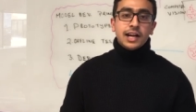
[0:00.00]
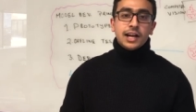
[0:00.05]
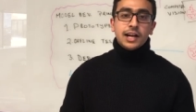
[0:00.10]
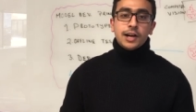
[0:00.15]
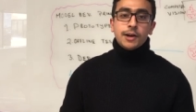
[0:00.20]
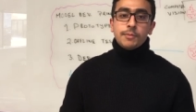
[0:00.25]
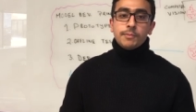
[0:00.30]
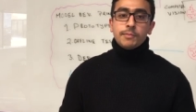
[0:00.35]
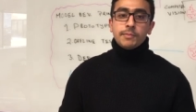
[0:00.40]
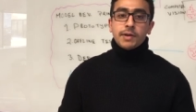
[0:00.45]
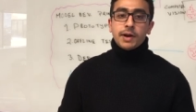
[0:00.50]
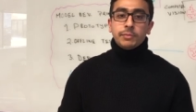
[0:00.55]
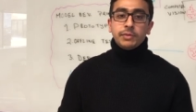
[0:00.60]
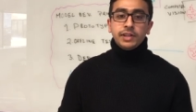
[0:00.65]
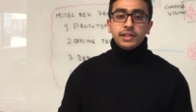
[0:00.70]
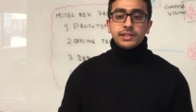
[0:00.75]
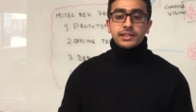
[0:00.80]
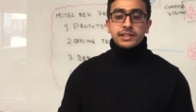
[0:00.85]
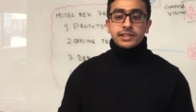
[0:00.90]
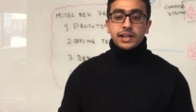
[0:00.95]
Um, I'm
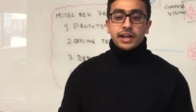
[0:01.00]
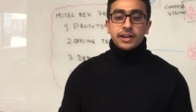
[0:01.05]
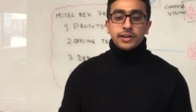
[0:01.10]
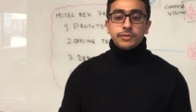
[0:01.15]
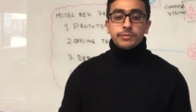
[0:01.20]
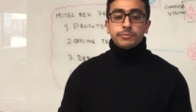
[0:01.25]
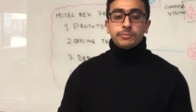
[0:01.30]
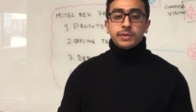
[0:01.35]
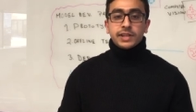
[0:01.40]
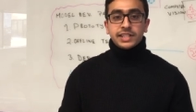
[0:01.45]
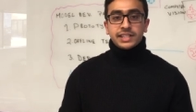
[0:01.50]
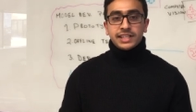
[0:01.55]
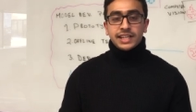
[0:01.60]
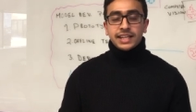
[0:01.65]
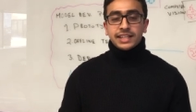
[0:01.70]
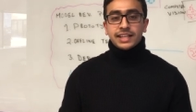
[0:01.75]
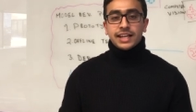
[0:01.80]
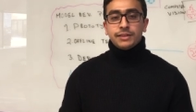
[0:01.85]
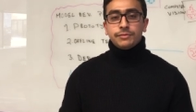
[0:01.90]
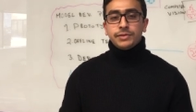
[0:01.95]
going to start off by
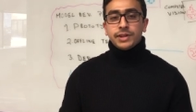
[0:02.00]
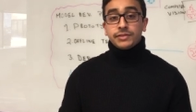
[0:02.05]
saying that